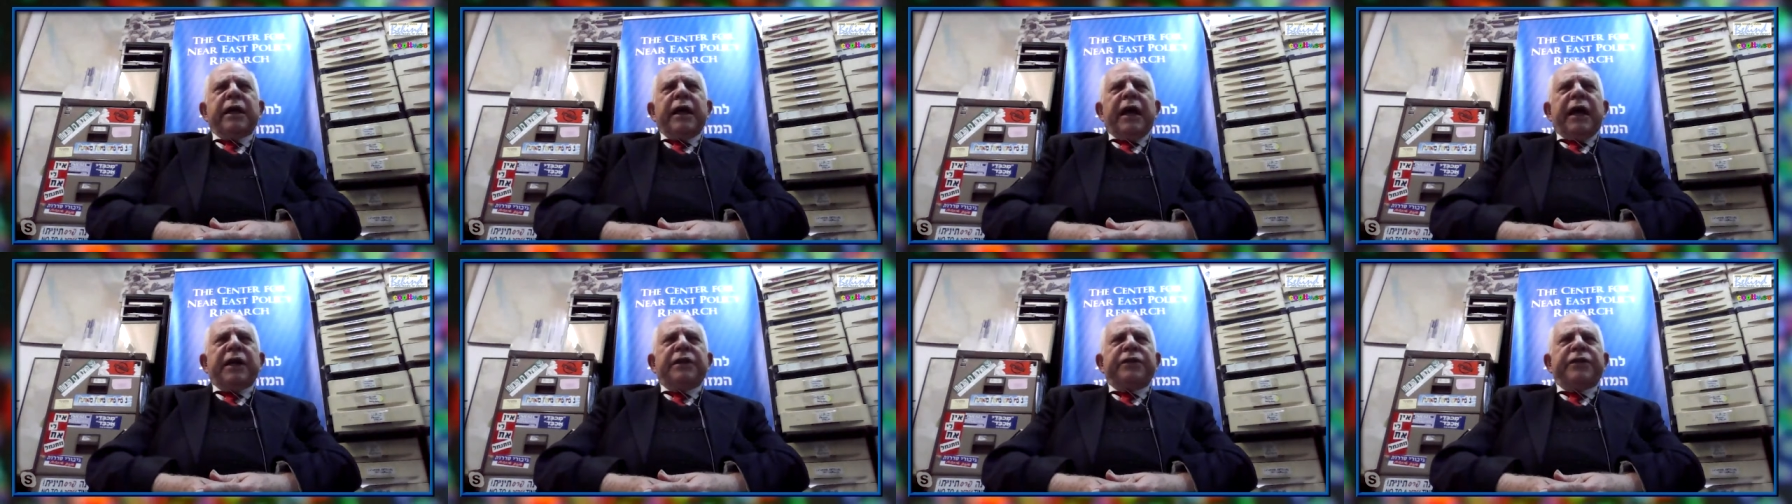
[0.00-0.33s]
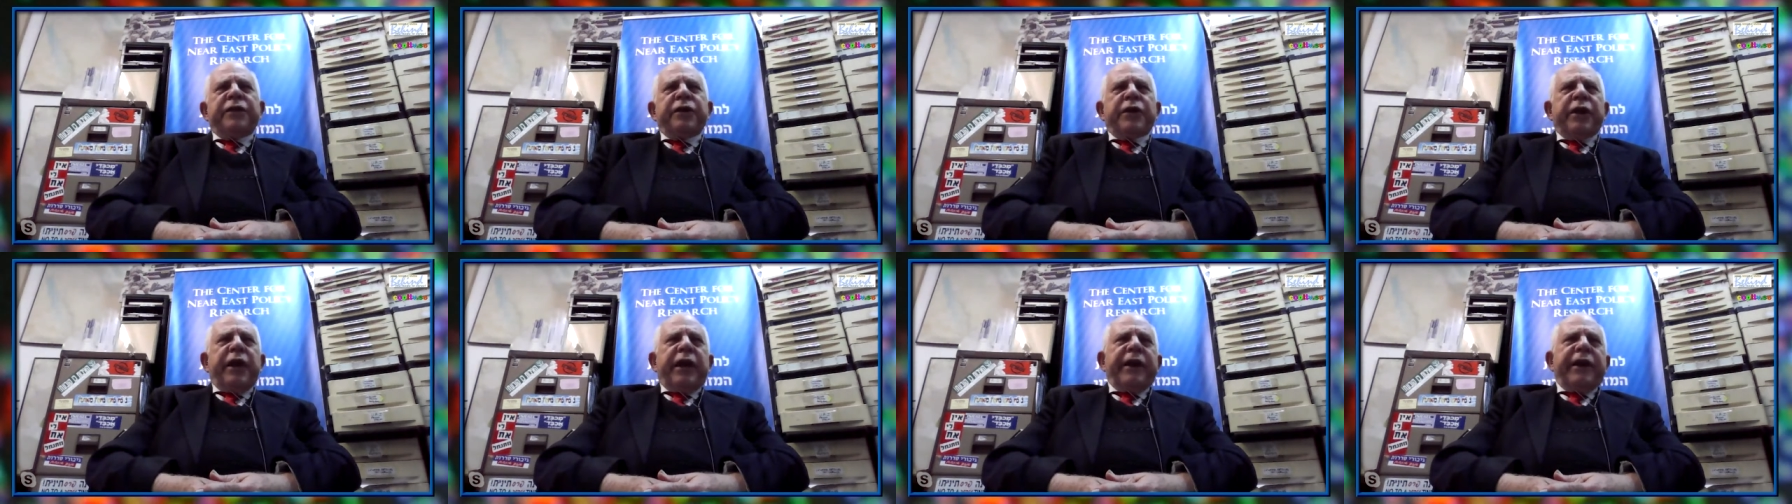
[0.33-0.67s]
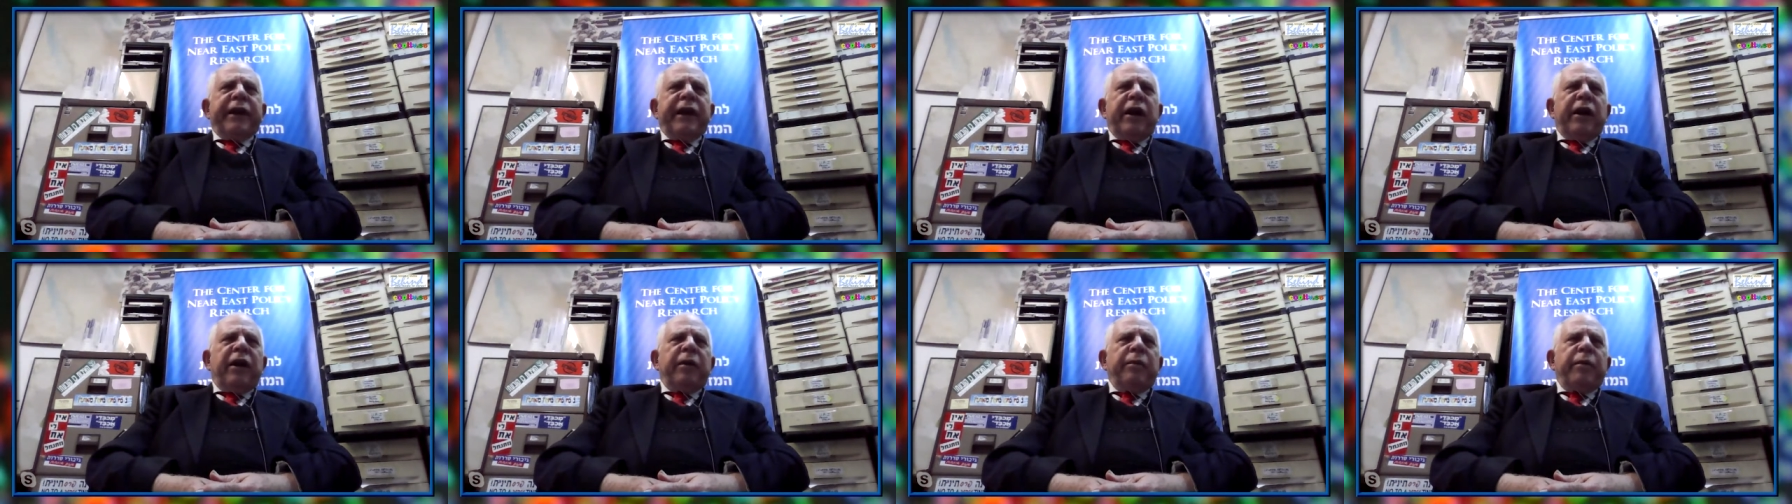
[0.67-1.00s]
as the United
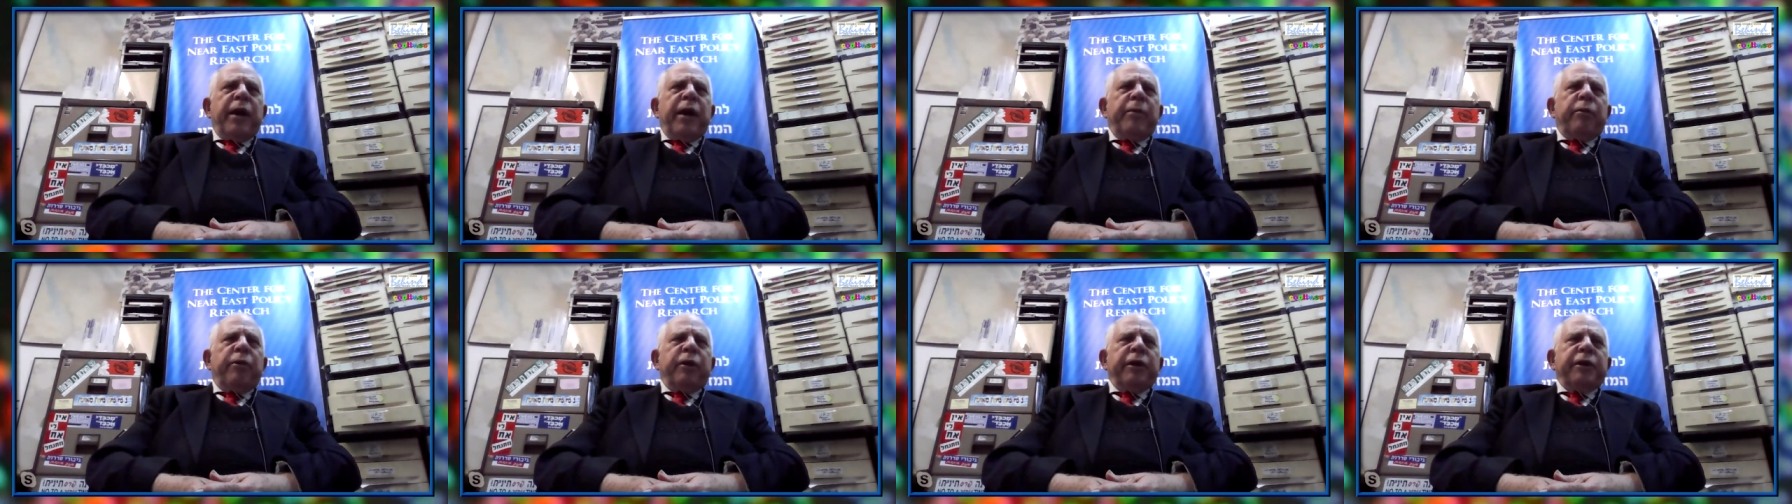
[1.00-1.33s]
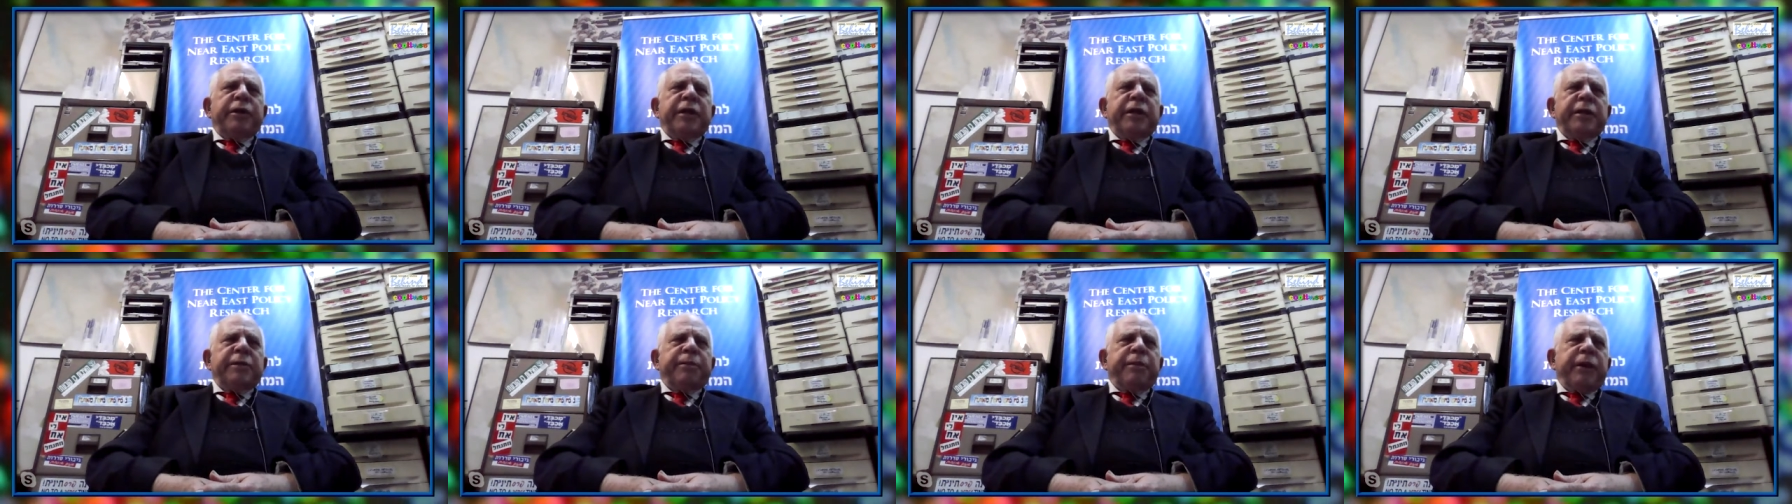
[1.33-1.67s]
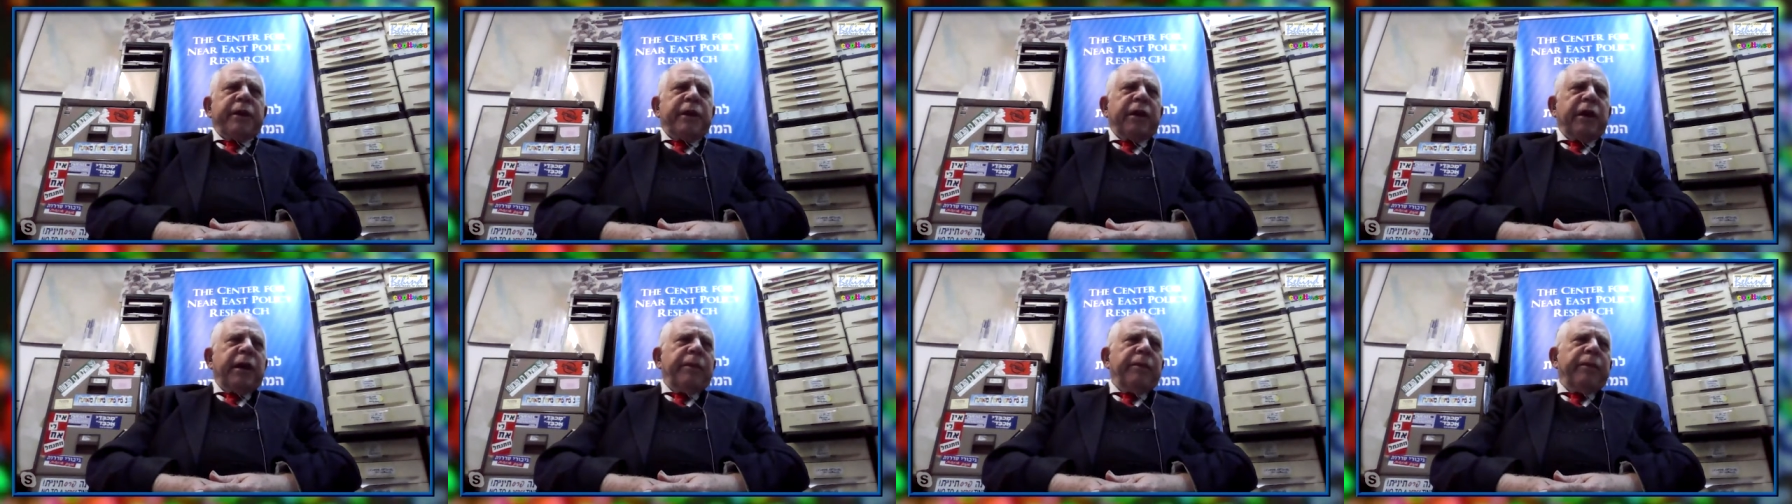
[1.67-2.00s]
Arab Emirates has
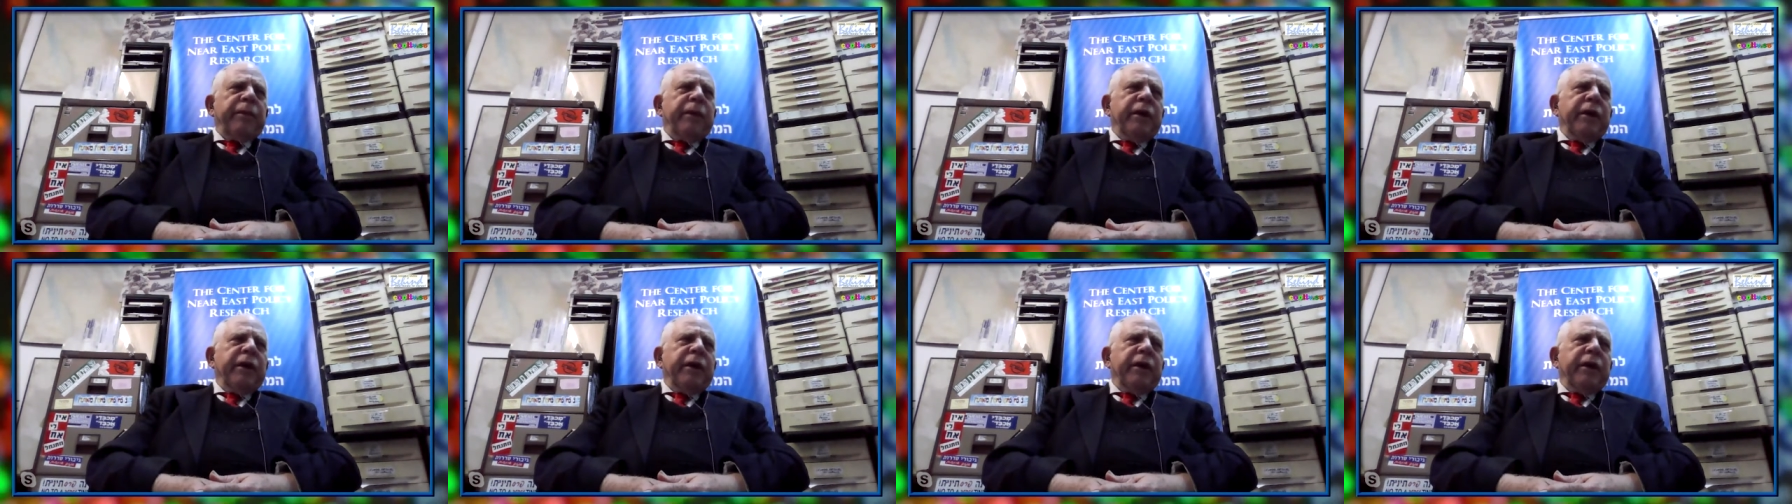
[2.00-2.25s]
become